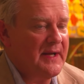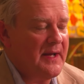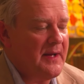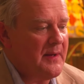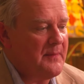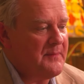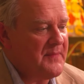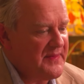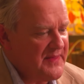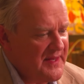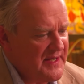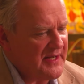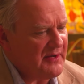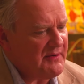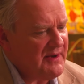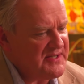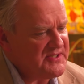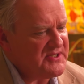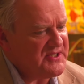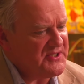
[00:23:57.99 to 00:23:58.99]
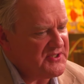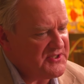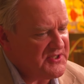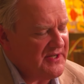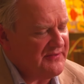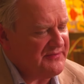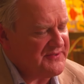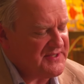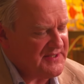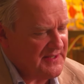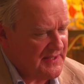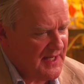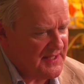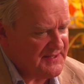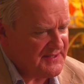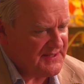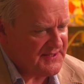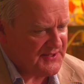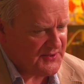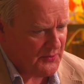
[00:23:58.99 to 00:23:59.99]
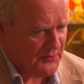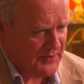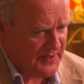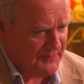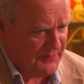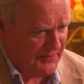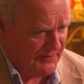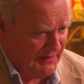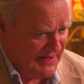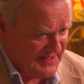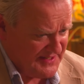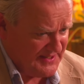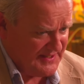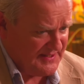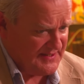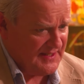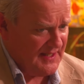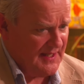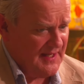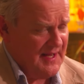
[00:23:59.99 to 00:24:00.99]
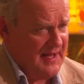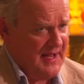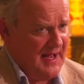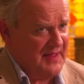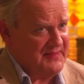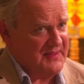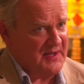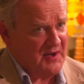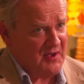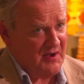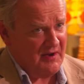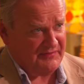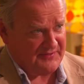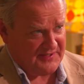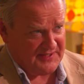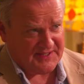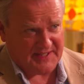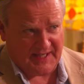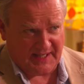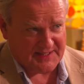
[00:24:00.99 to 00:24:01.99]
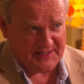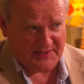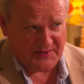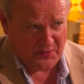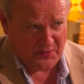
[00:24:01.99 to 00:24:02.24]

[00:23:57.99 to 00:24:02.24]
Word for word: Um, and then it gradually shifts as the story progresses, and the laughter sticks in